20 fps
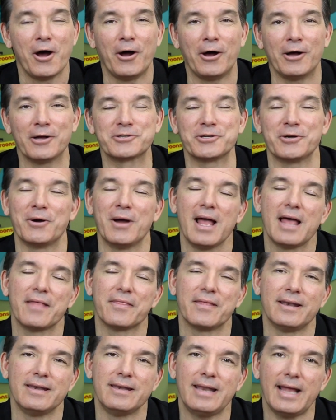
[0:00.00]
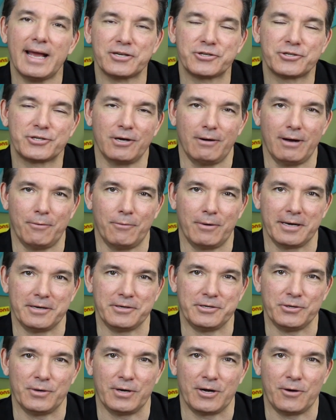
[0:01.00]
Also, the next show I want
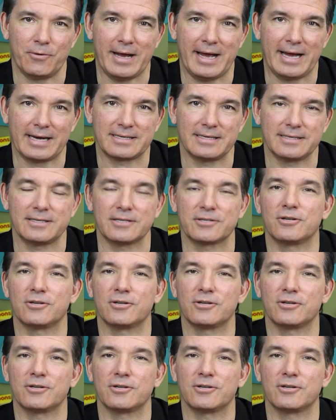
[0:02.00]
to do on Oaxis is